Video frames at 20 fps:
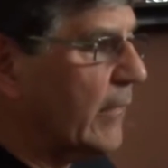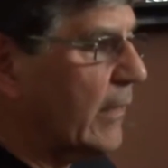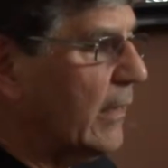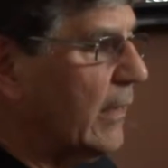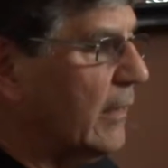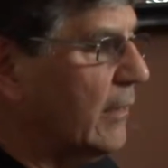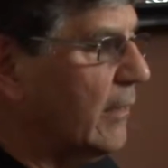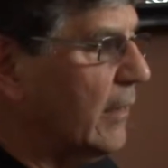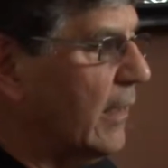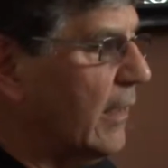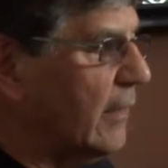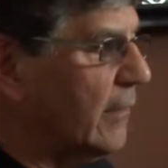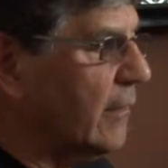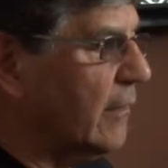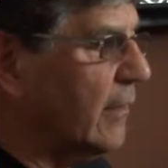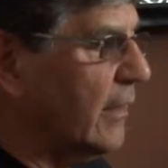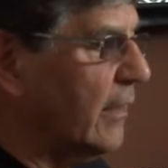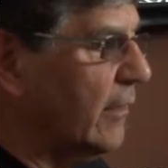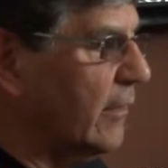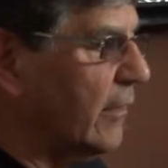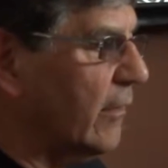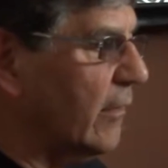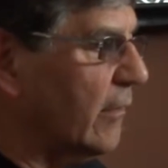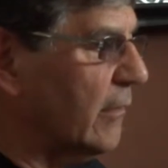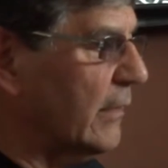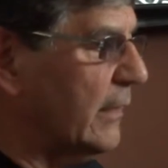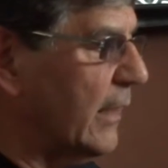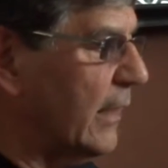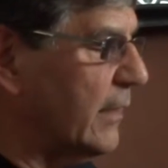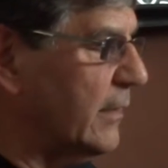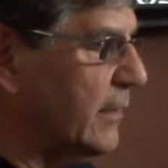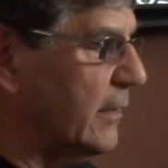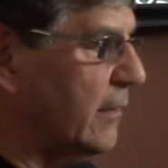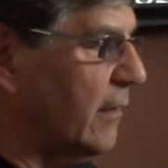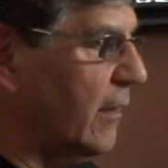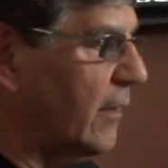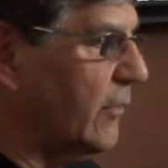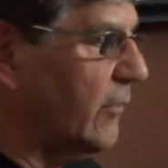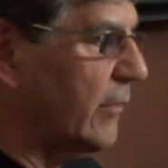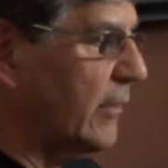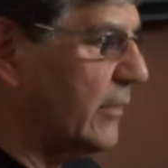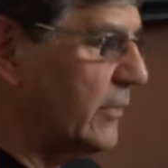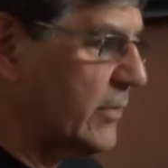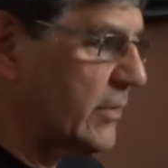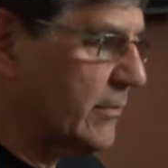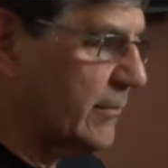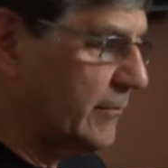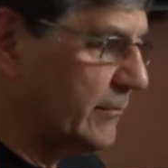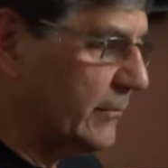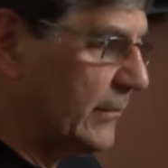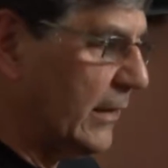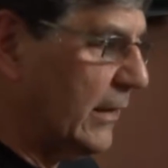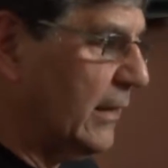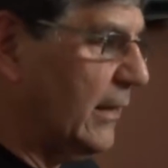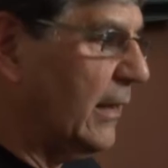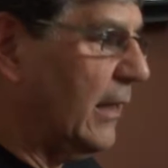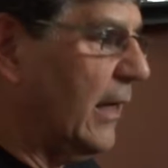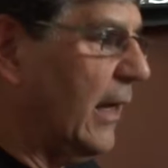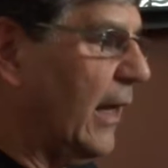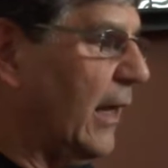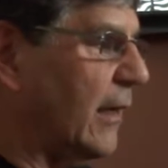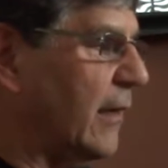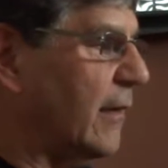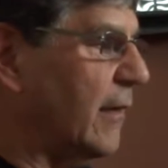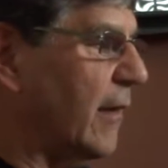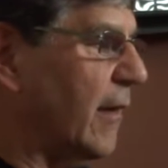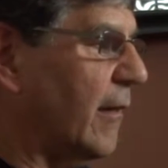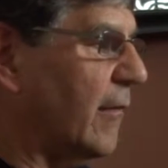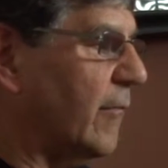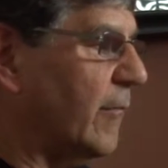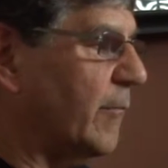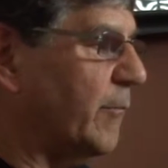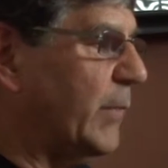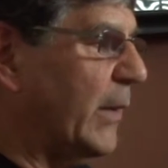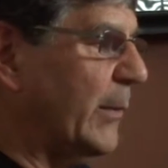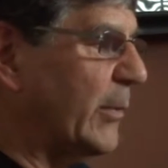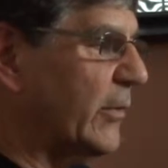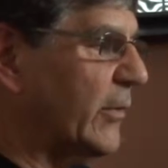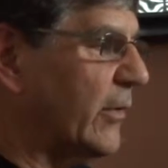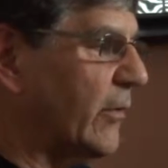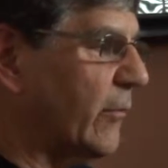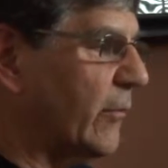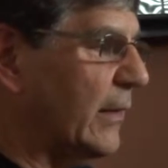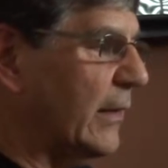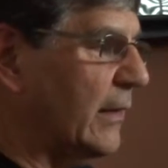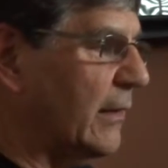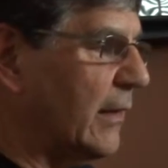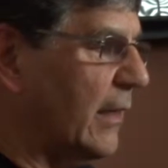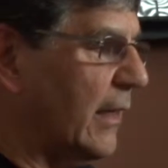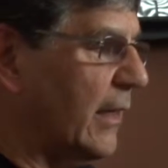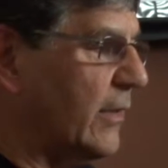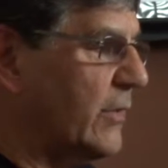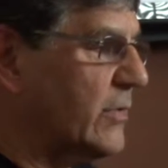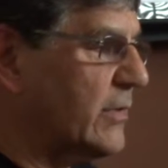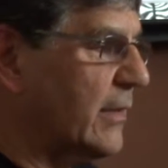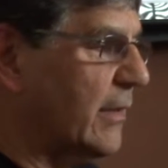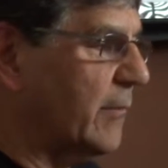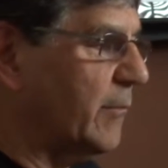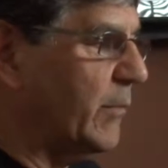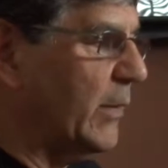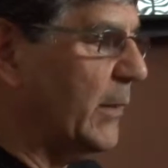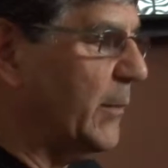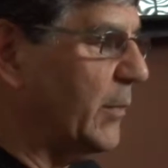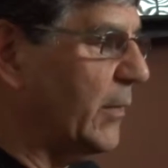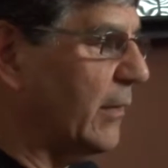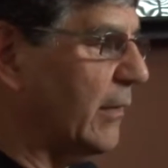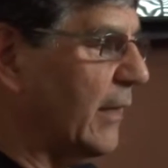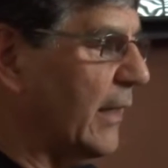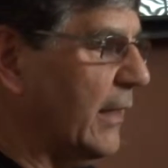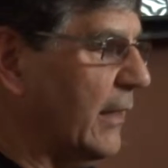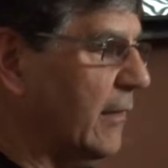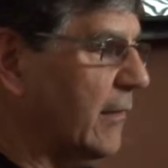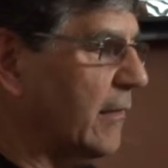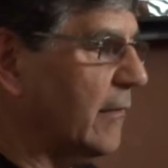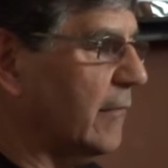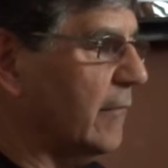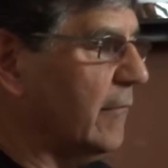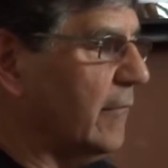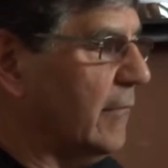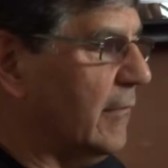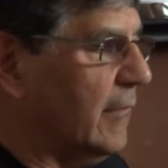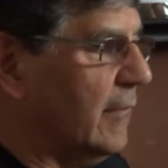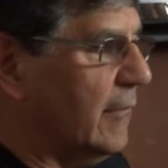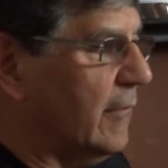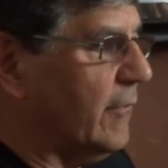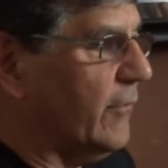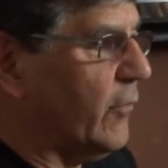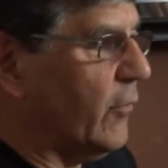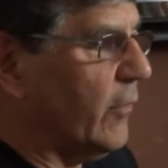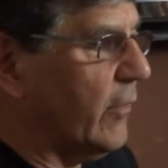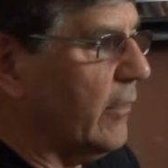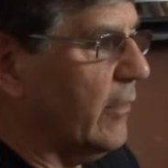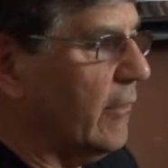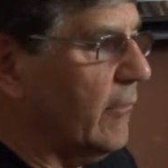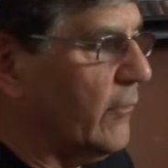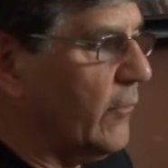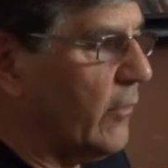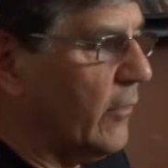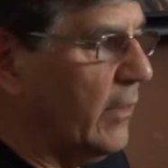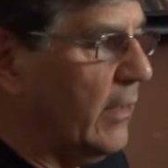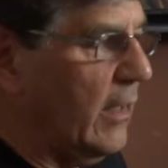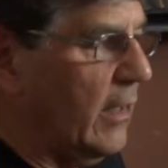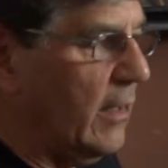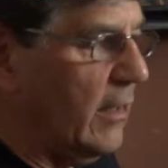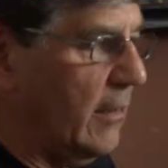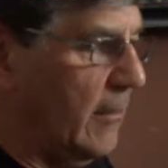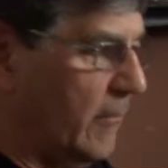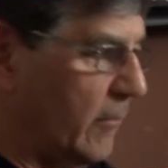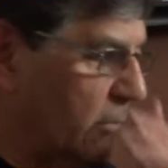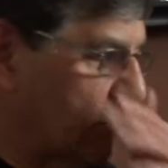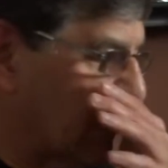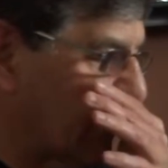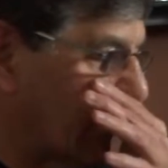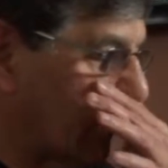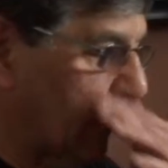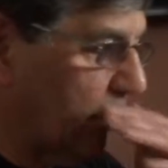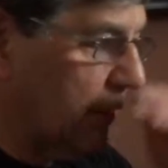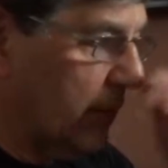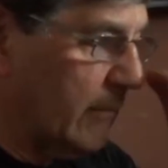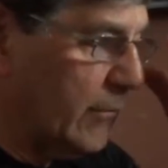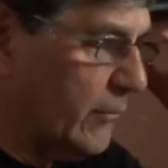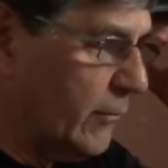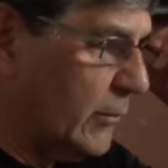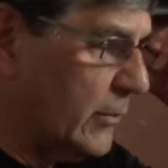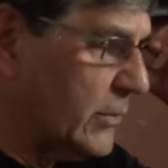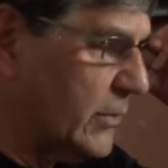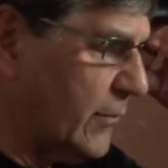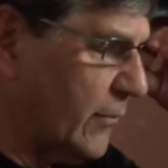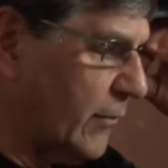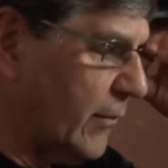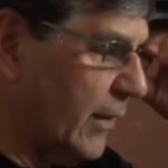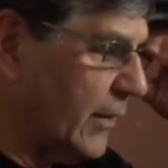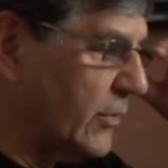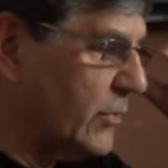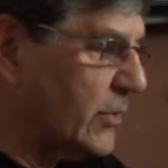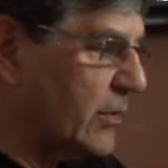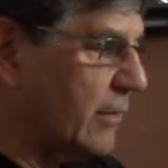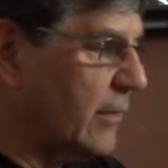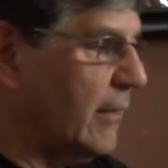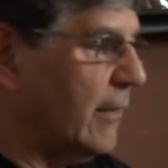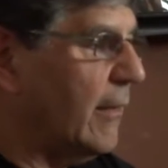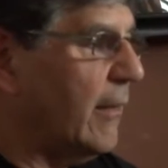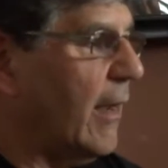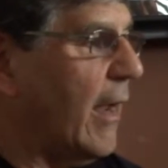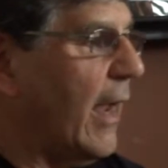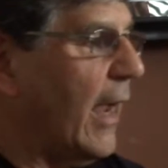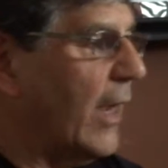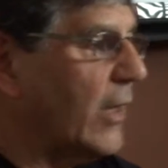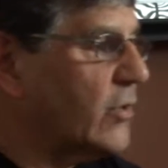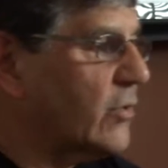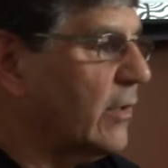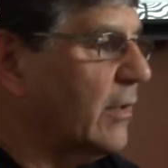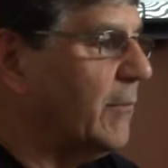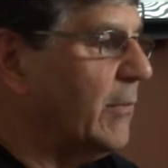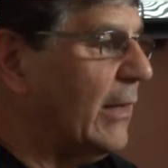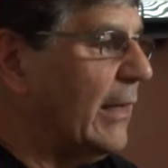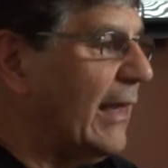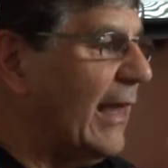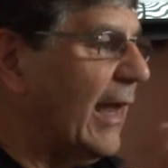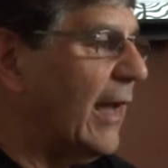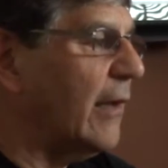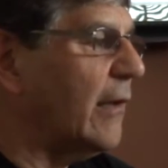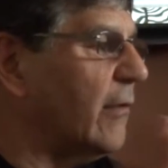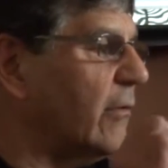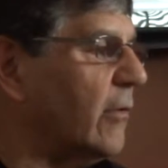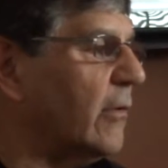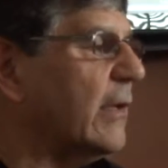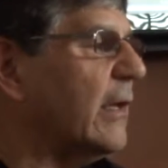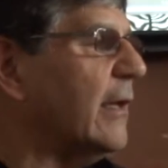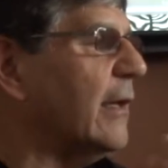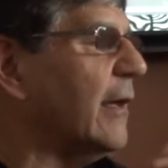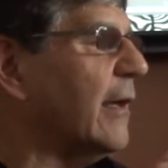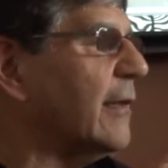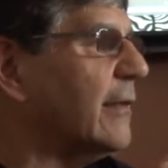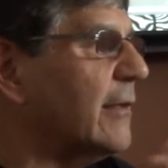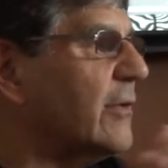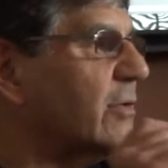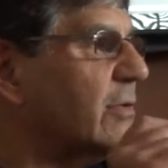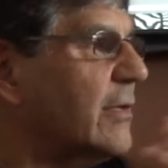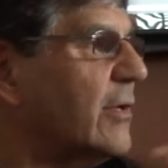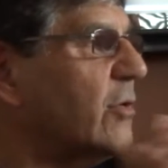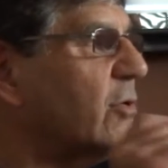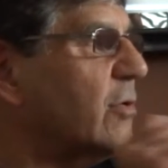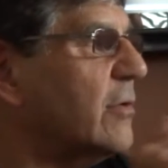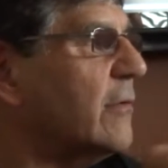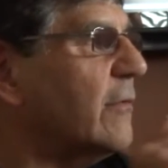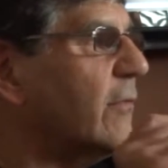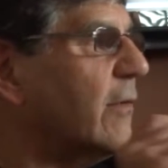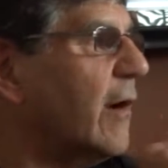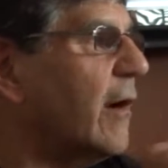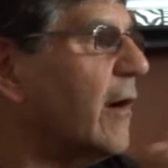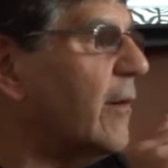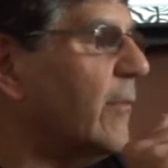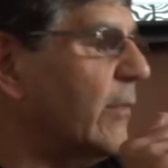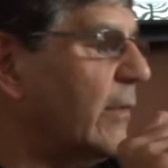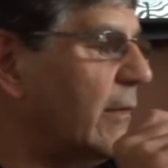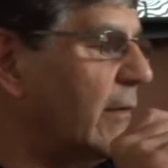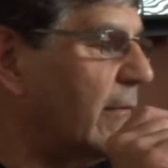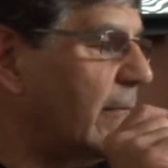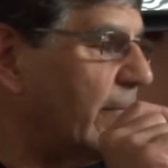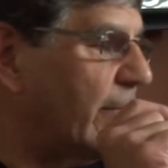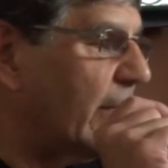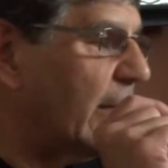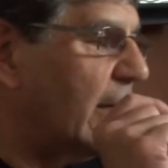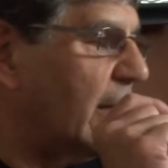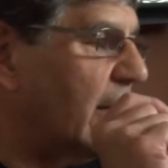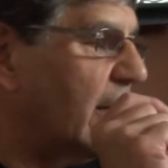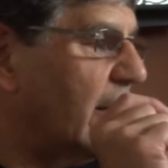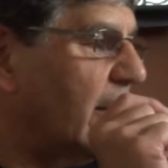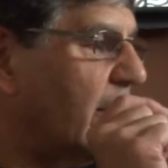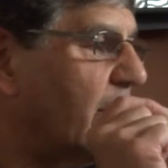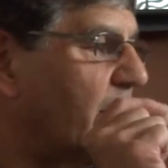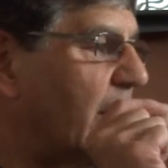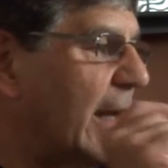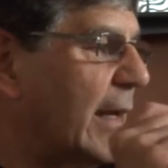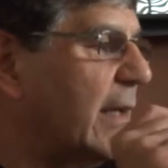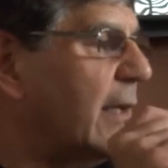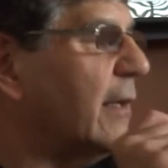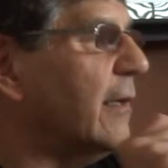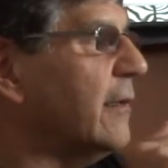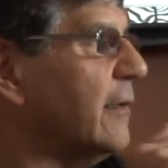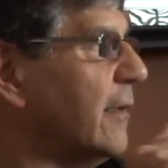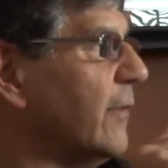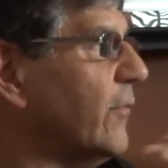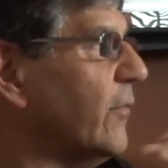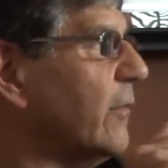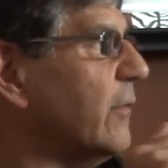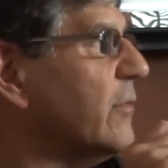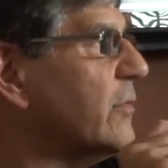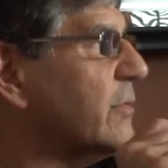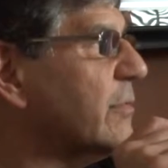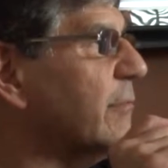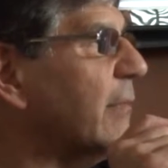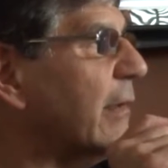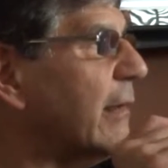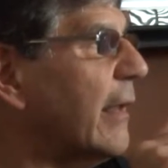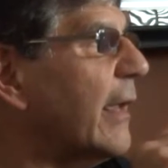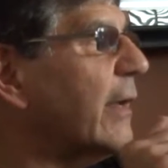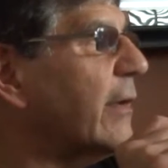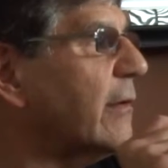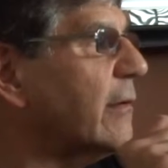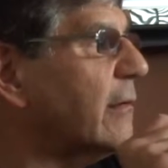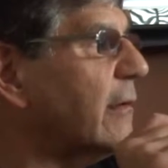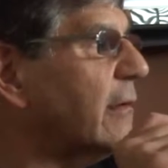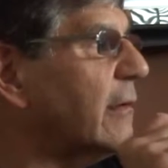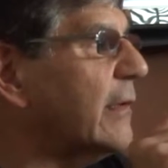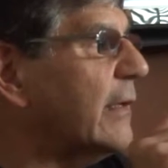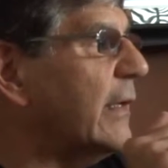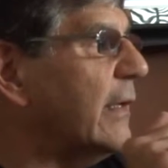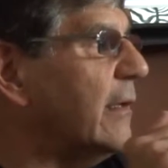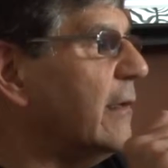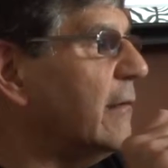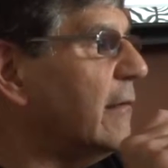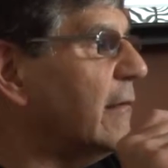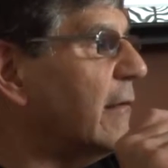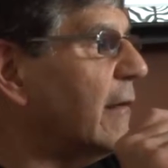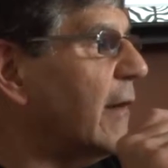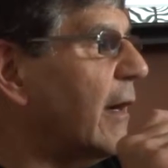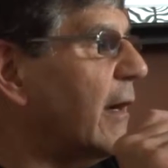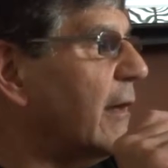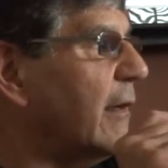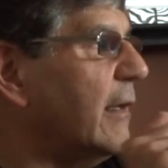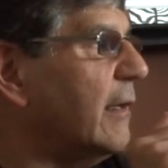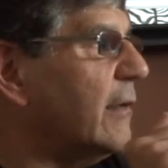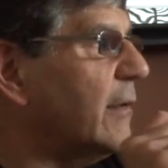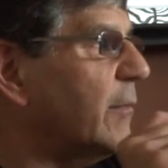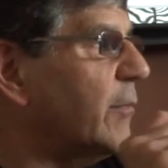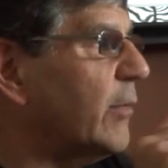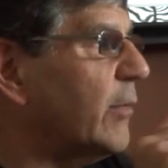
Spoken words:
in the early 1800s, and people don't realize that people like Fourier, who was French, actually began looking at this issue of carbon making a difference molecularly on